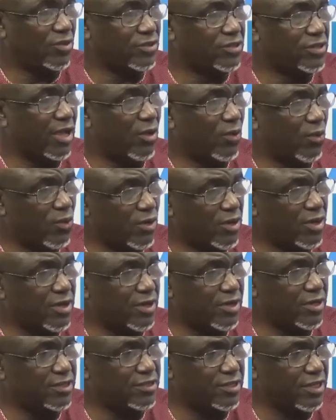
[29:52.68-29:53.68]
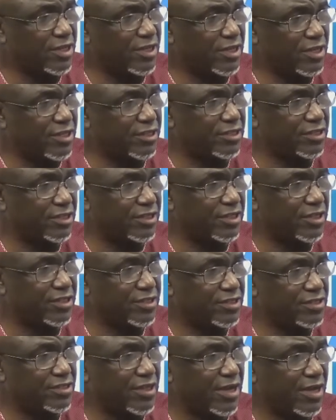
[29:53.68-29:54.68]
is that working? Is it yielding the
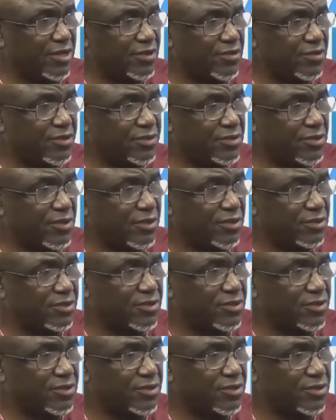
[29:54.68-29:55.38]
desired results?